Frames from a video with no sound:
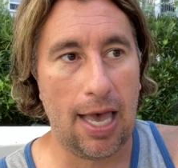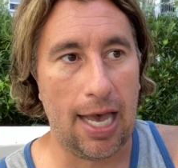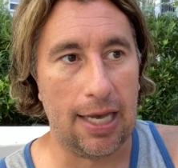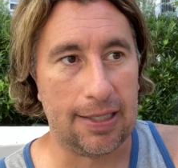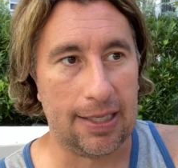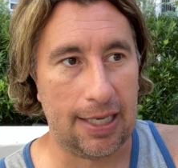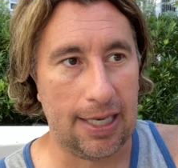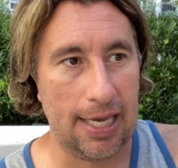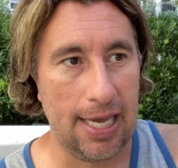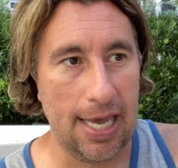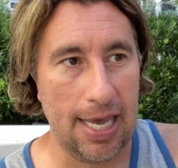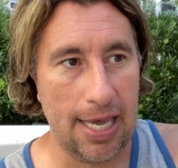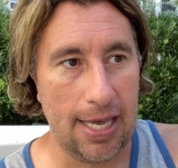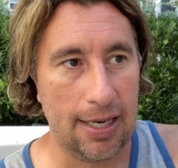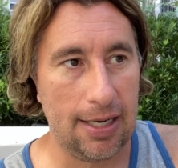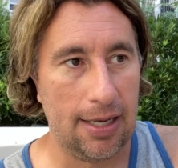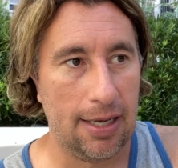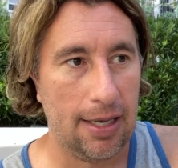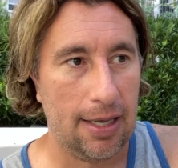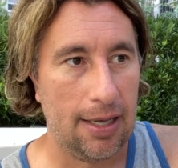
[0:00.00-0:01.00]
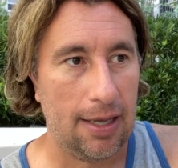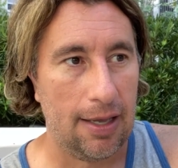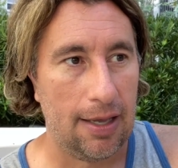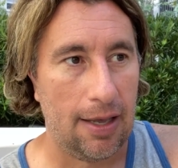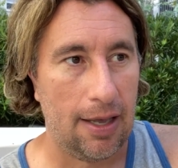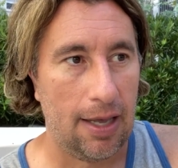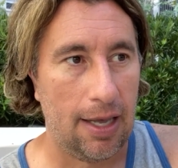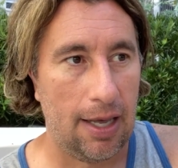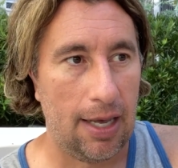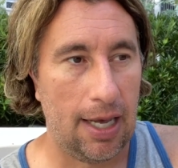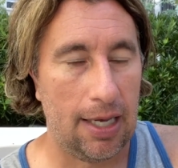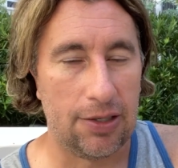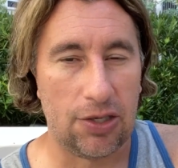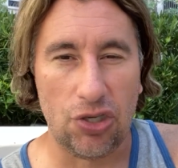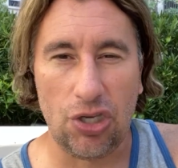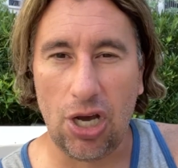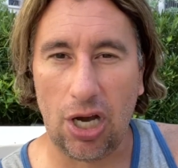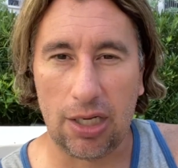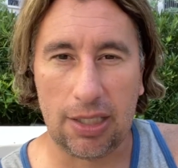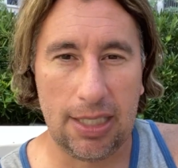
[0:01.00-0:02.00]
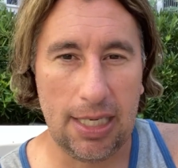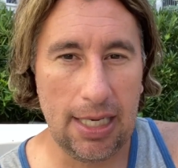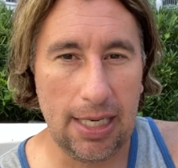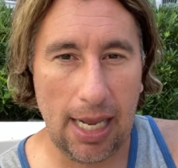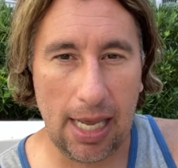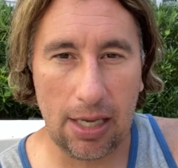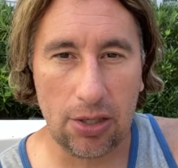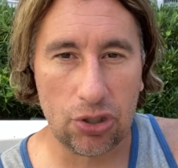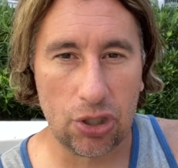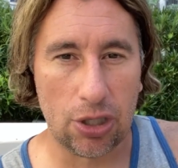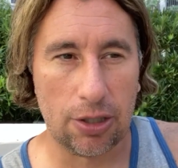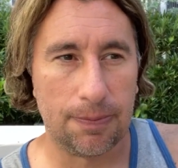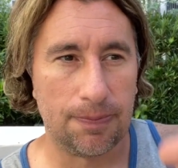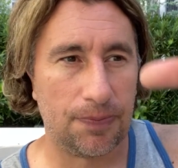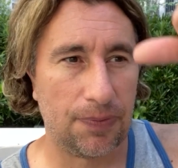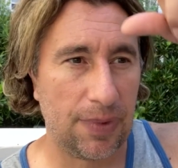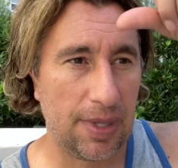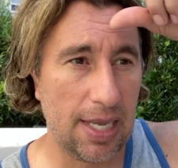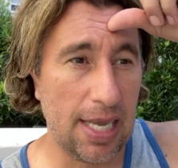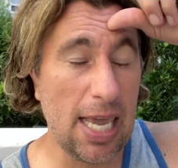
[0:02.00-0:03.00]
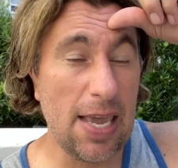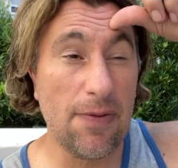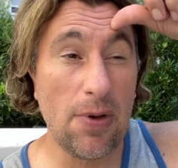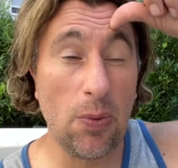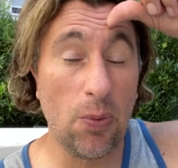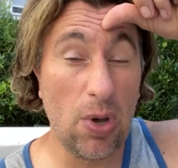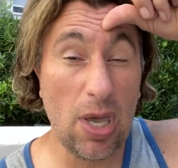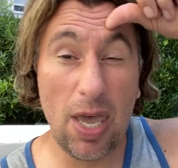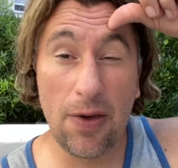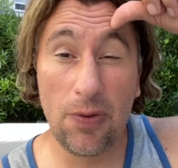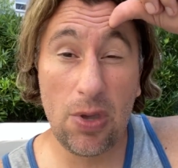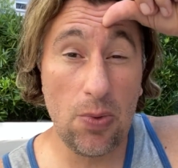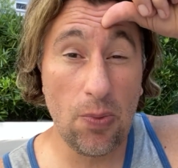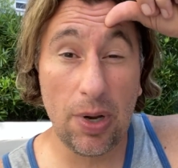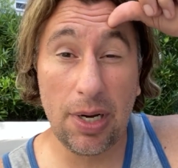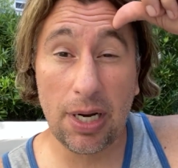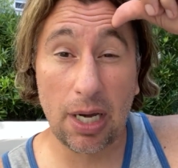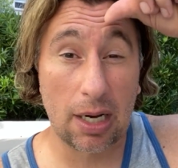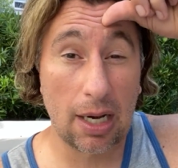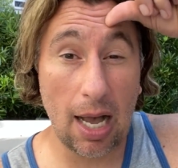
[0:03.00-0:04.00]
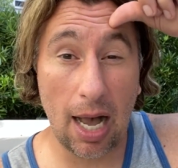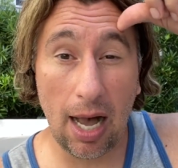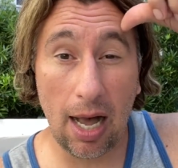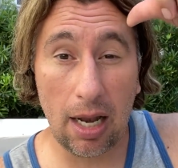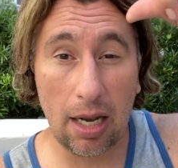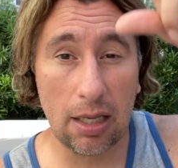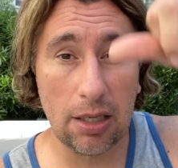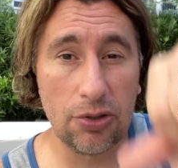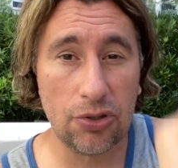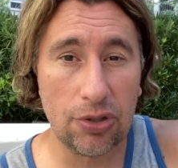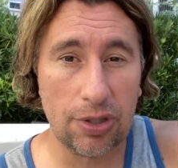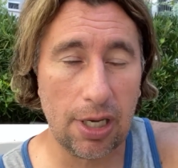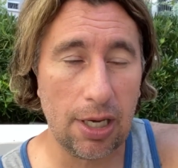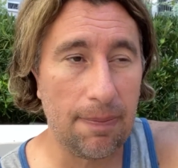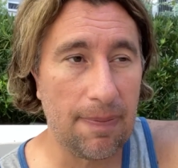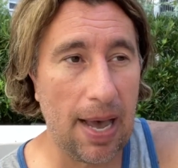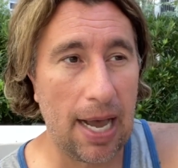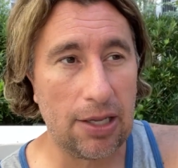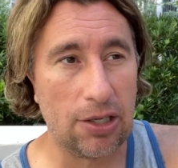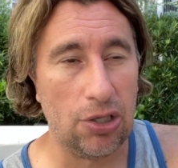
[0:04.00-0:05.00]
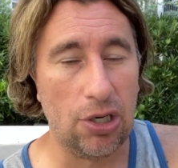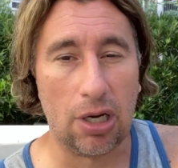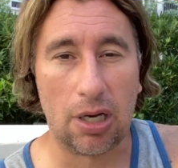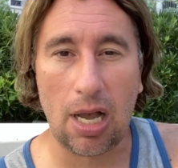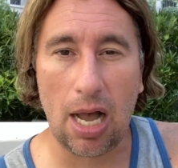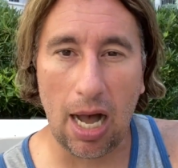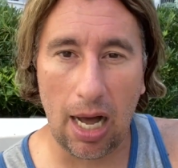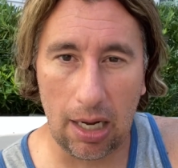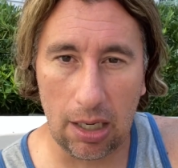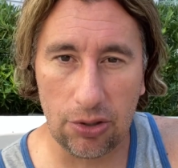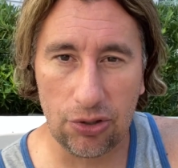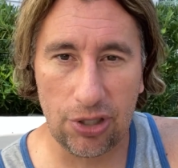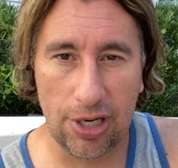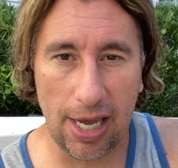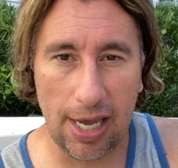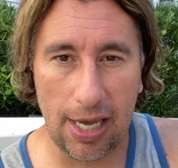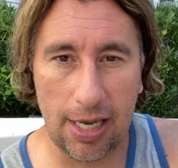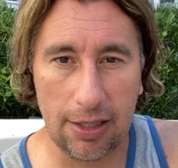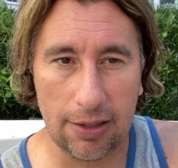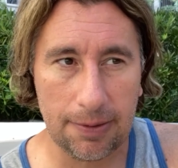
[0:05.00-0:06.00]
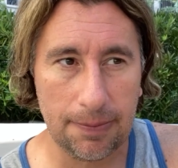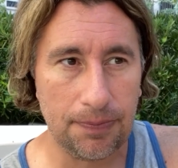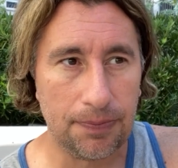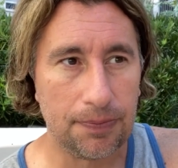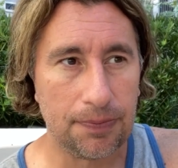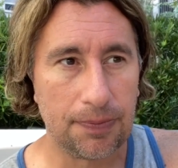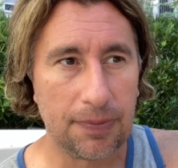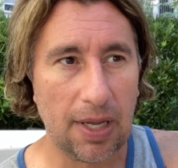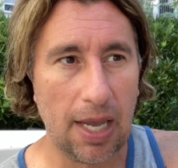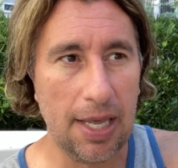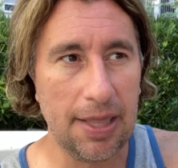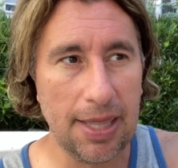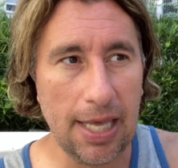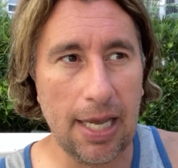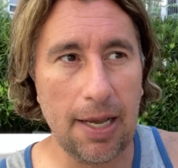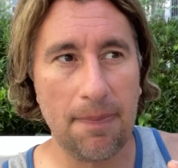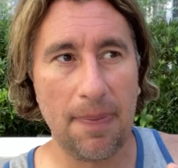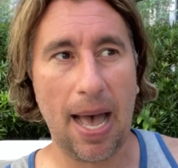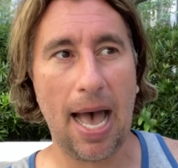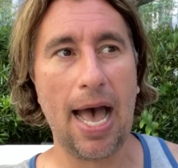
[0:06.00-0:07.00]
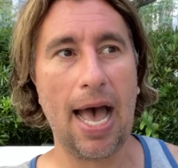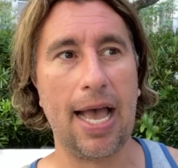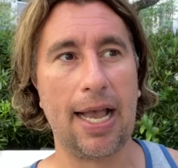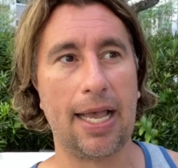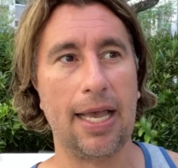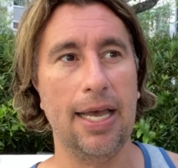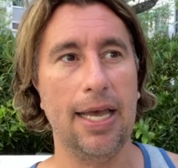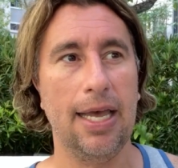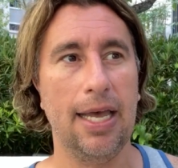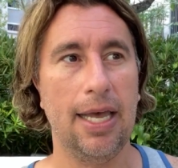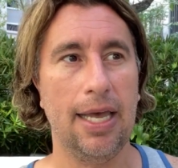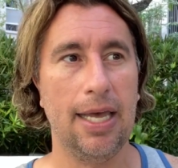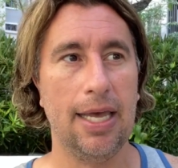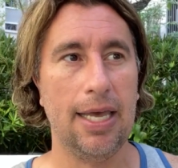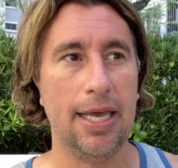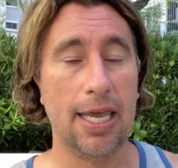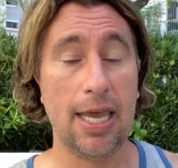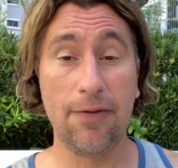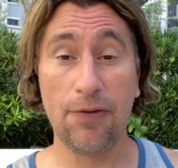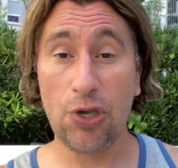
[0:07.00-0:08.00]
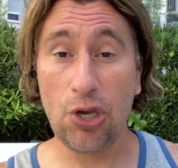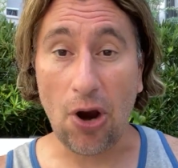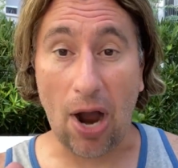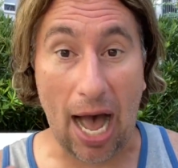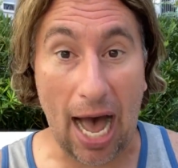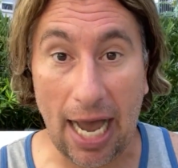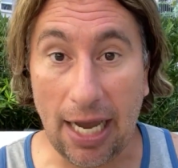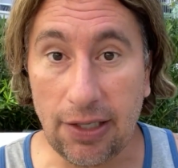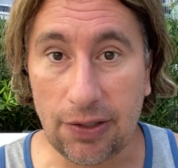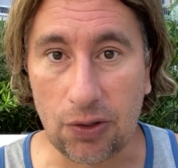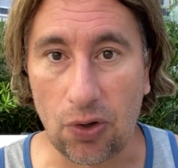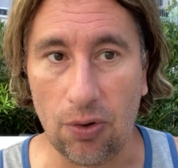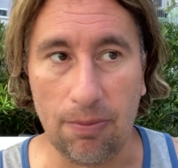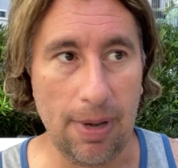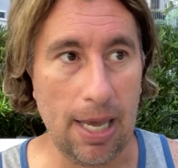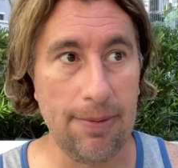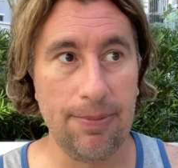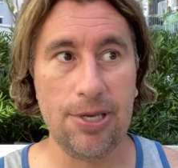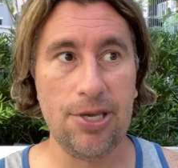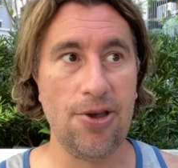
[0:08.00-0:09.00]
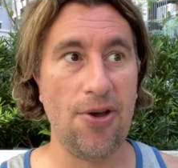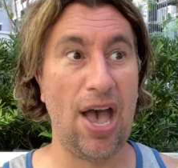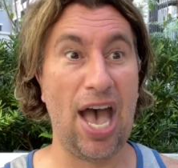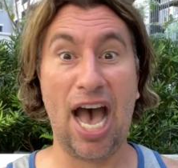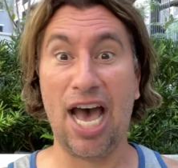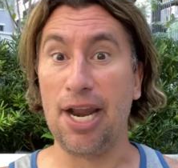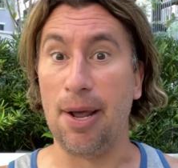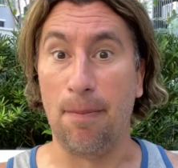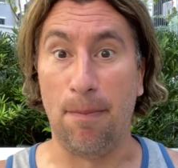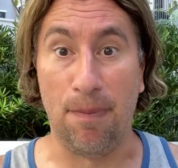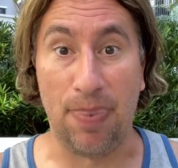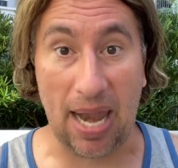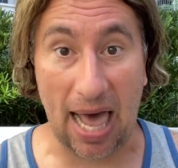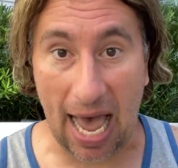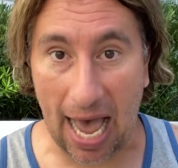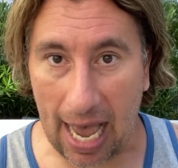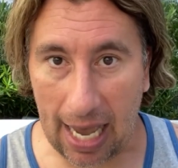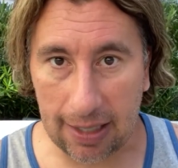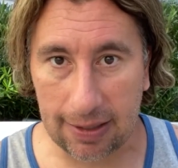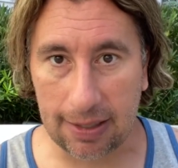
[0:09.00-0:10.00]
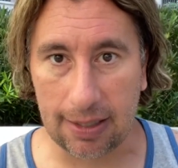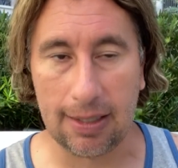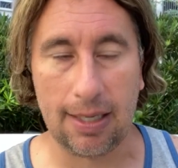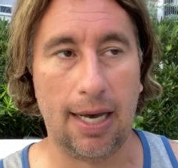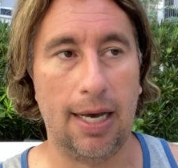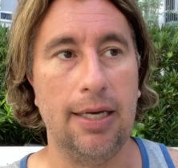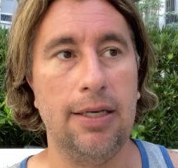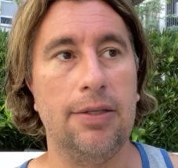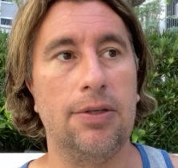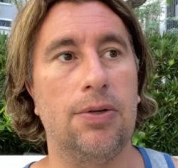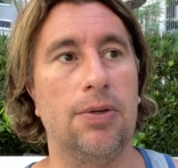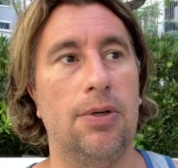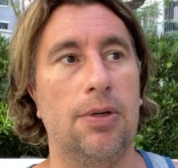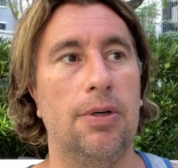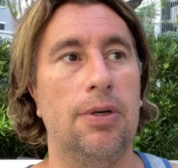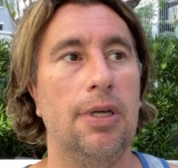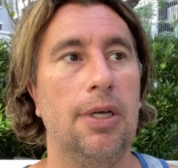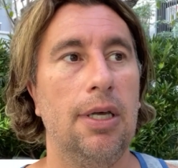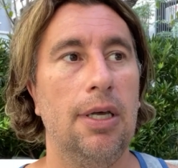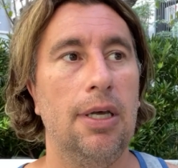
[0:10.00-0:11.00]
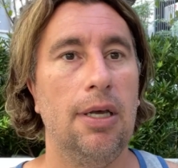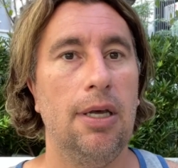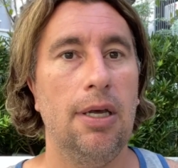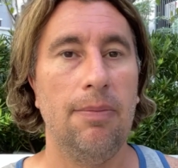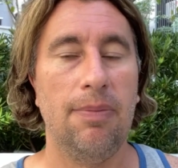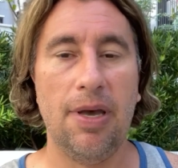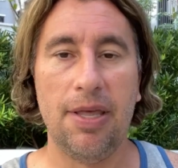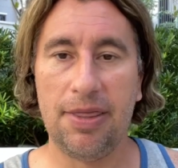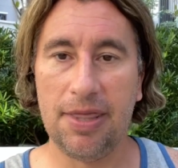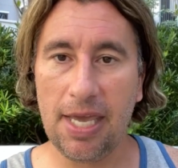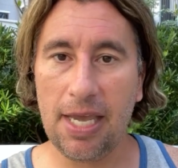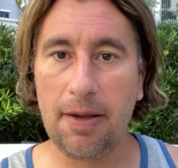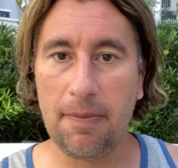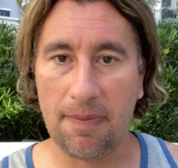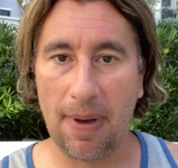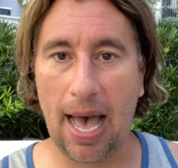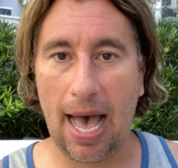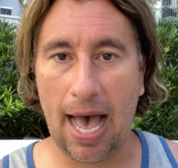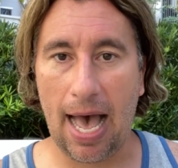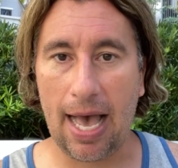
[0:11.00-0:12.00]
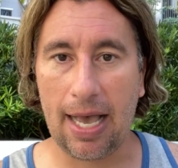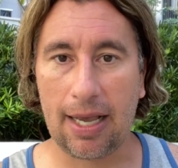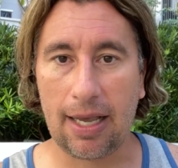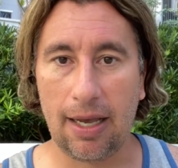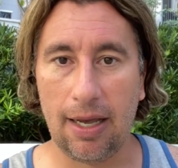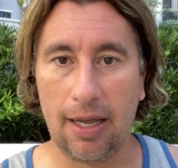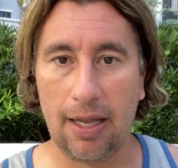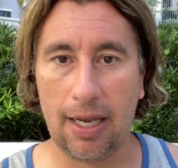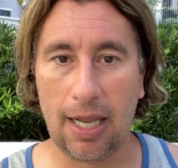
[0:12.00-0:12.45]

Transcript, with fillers: as a kid, as a young teenager, even if you went to college, think back to your college days, and think back even your high school. Maybe you had a blast in high school, but think back.